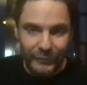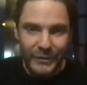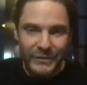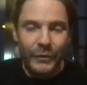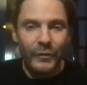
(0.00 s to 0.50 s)

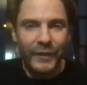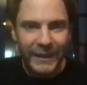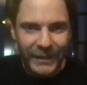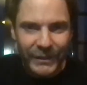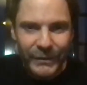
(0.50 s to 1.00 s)
first of all,
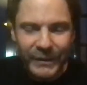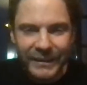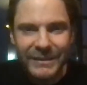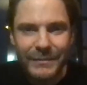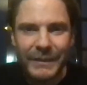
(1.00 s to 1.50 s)
thank you.
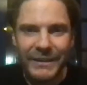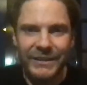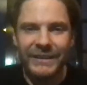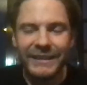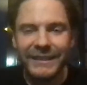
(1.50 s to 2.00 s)
It's a
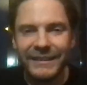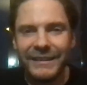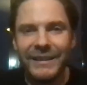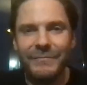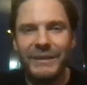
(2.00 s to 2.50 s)
pleasure that
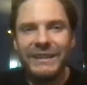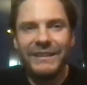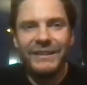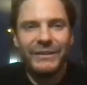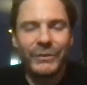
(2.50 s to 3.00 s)

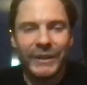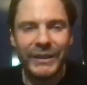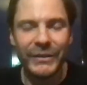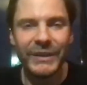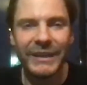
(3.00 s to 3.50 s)
I'm joining
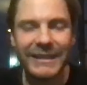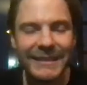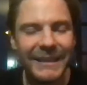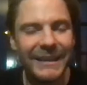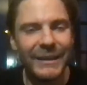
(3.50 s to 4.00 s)
you guys.
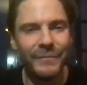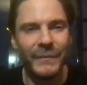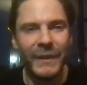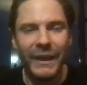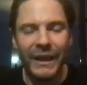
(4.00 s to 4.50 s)

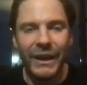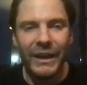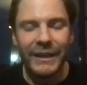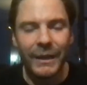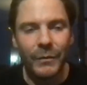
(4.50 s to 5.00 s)
The
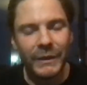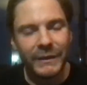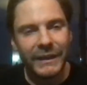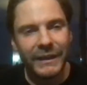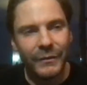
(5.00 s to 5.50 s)

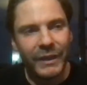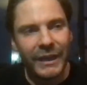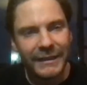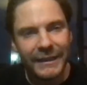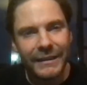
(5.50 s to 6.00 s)

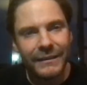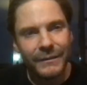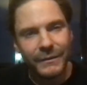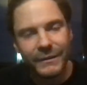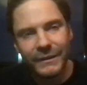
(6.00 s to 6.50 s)
idea
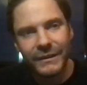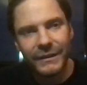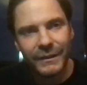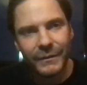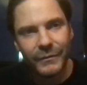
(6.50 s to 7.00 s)

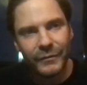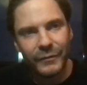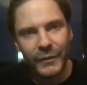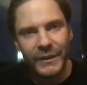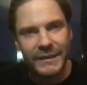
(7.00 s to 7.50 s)

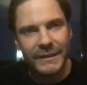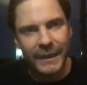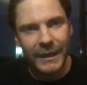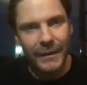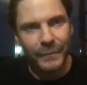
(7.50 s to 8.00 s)
for this
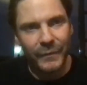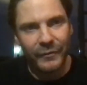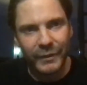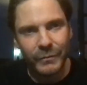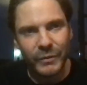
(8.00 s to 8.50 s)

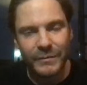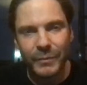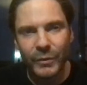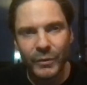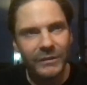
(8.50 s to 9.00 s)
film was
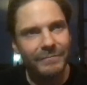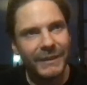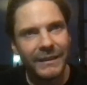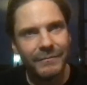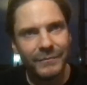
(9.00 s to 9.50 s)
born
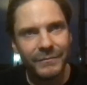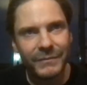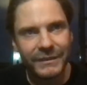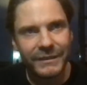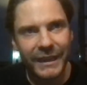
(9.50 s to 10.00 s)

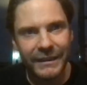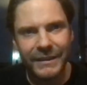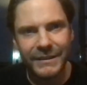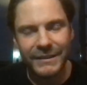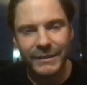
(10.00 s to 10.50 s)
10
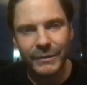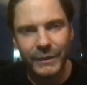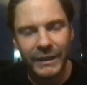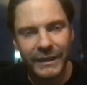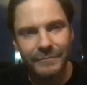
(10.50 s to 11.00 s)
years
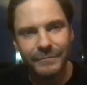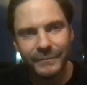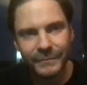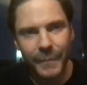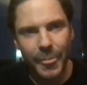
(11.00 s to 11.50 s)
ago,
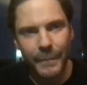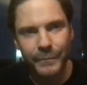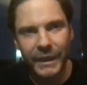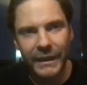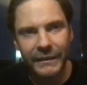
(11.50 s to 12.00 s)
and
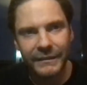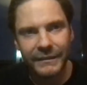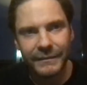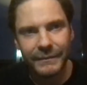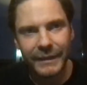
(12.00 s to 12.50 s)

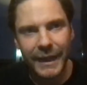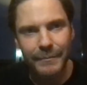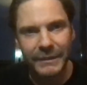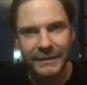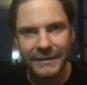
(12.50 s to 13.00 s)
it
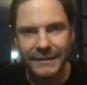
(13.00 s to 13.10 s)
happened in